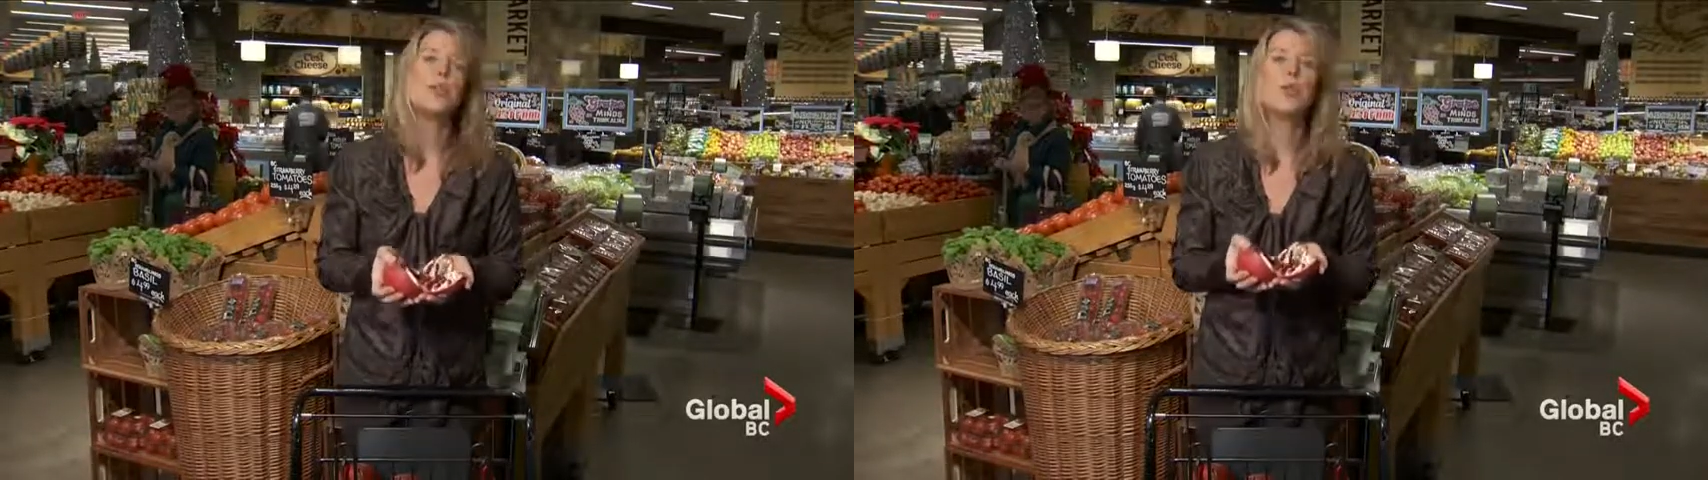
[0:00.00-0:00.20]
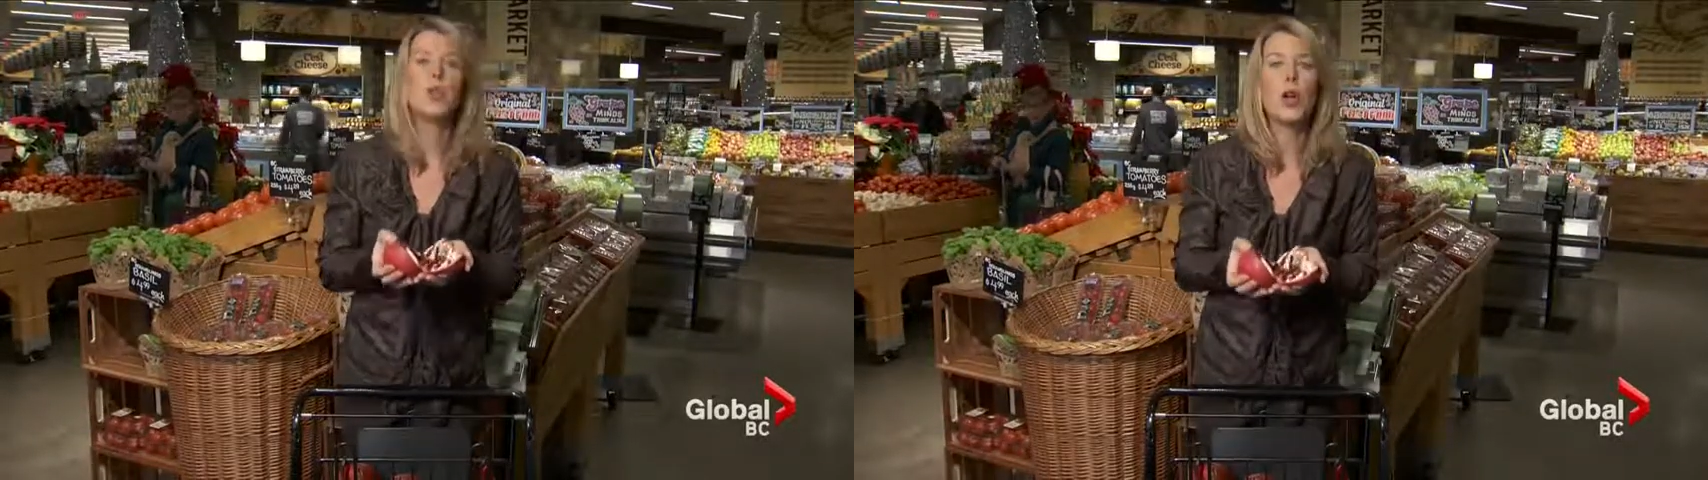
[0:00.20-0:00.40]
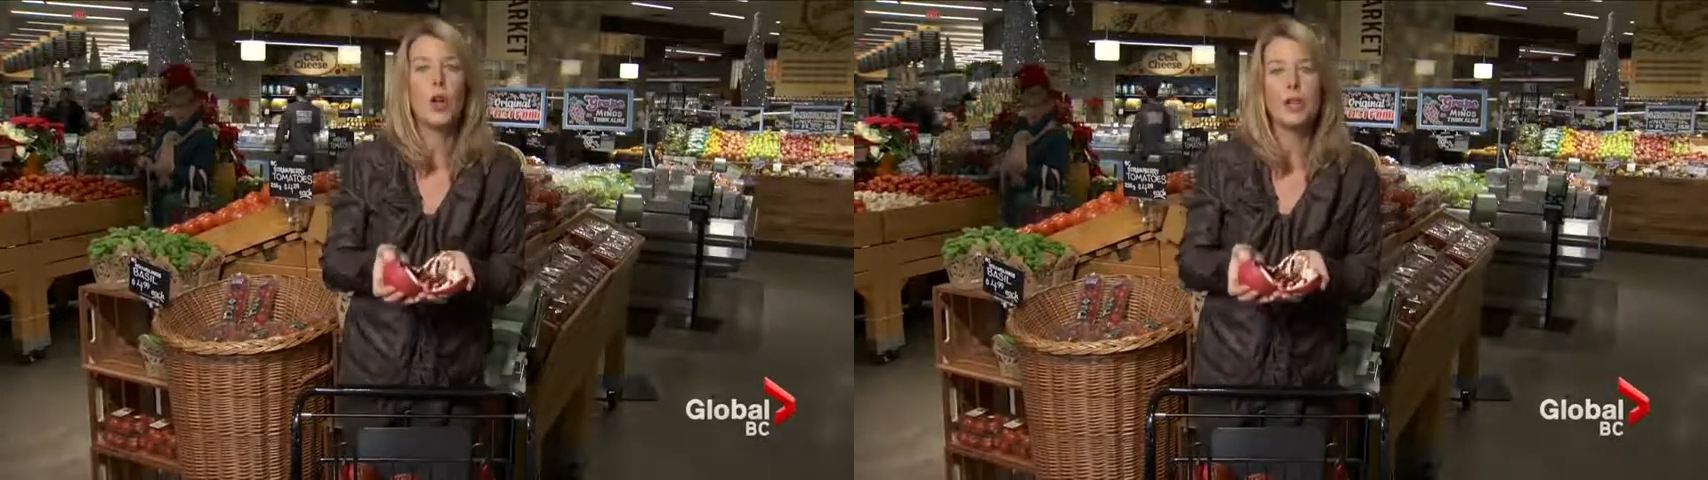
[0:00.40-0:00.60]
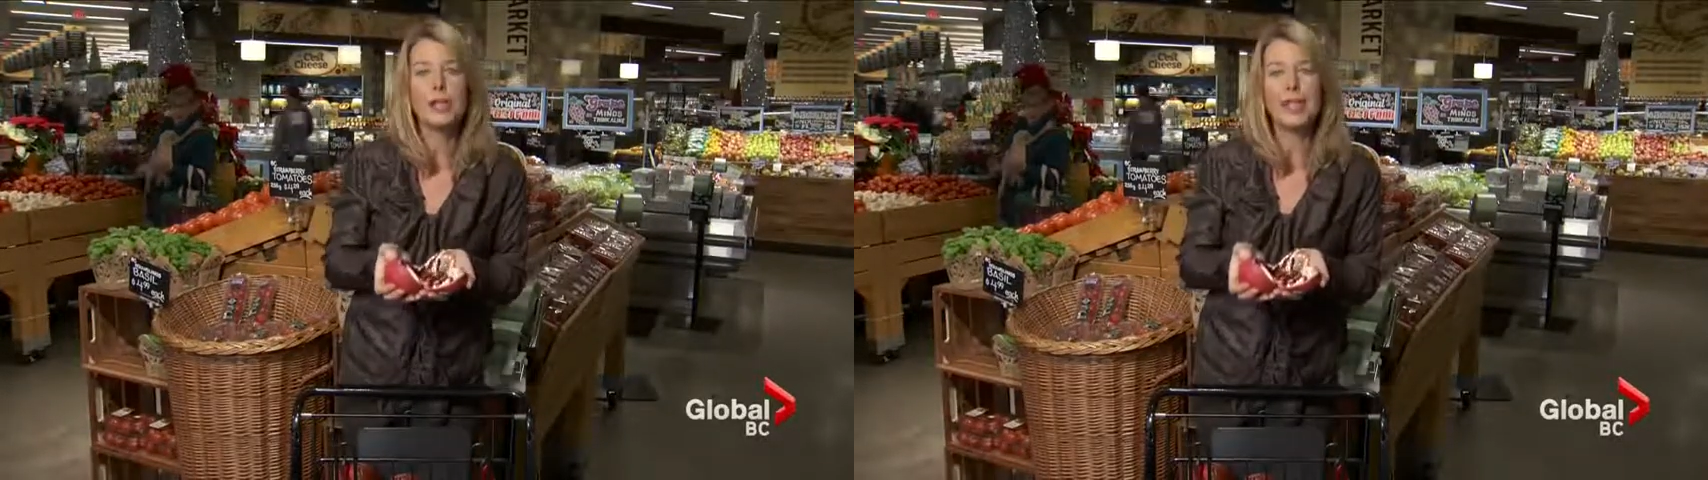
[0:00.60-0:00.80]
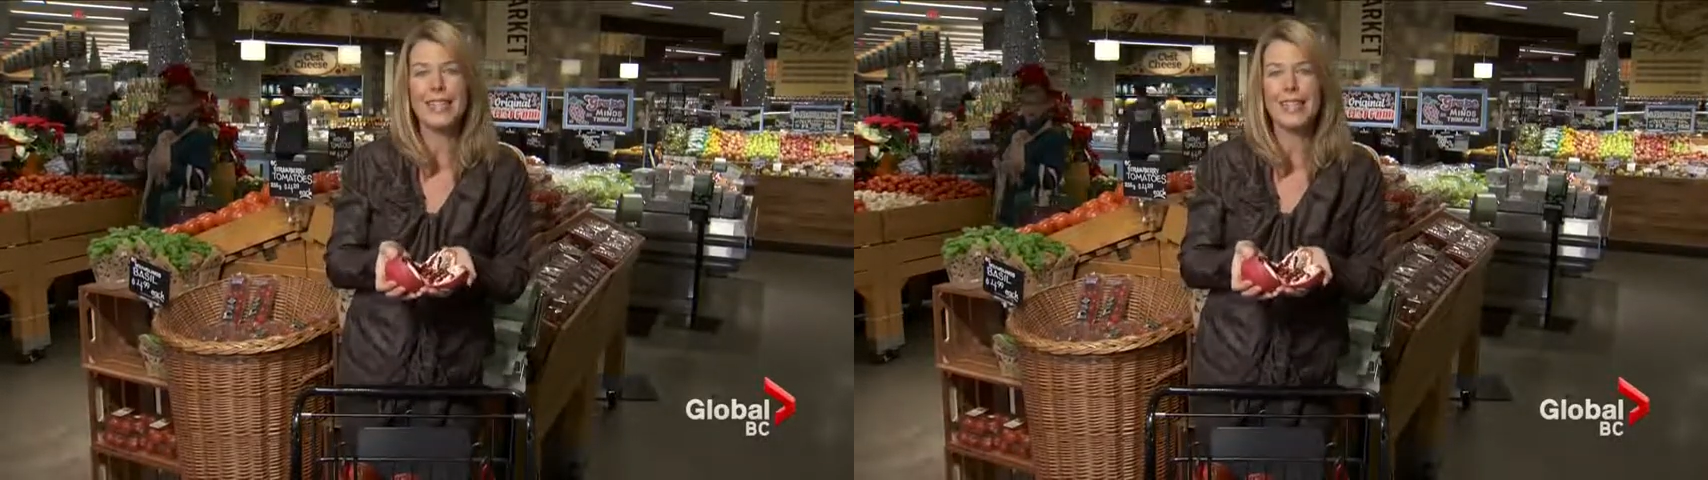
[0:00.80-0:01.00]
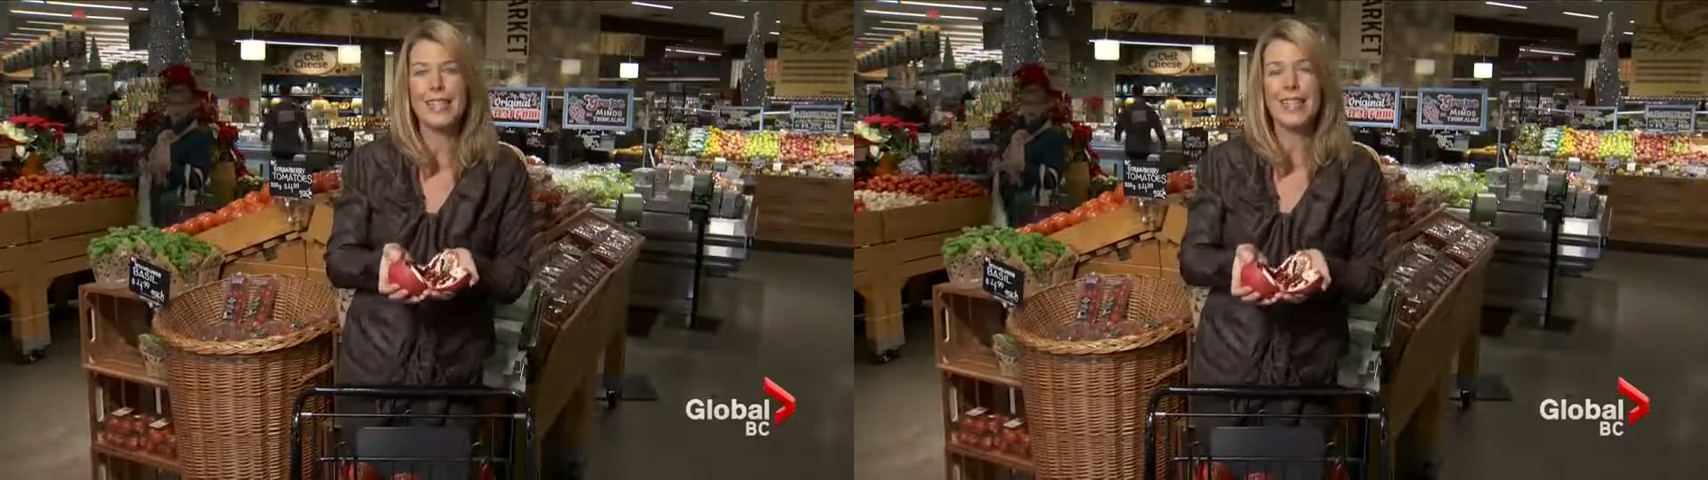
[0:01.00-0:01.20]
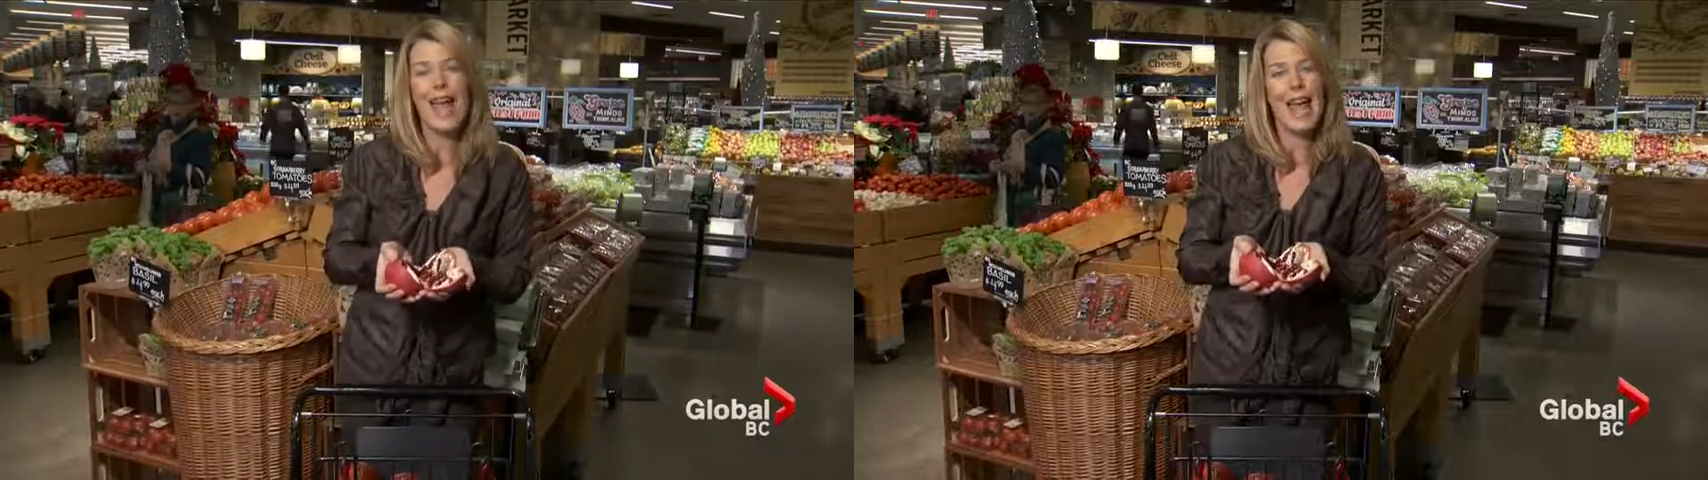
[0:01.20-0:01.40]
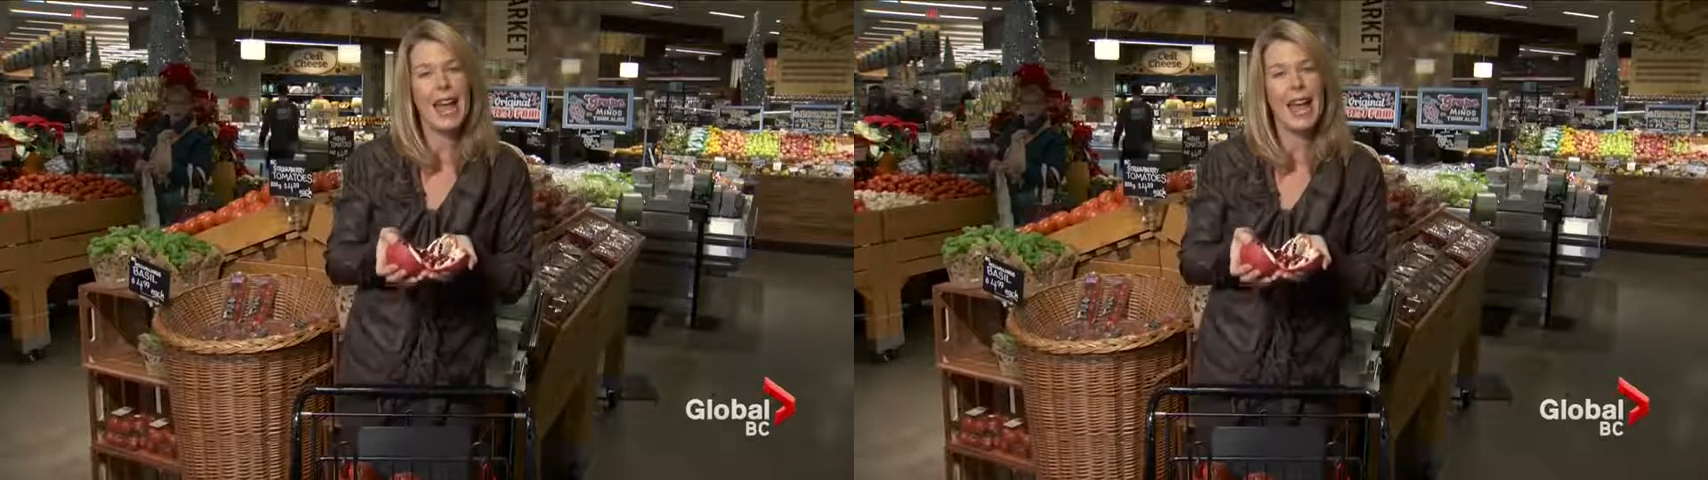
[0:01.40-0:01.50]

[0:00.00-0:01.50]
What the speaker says: So delicious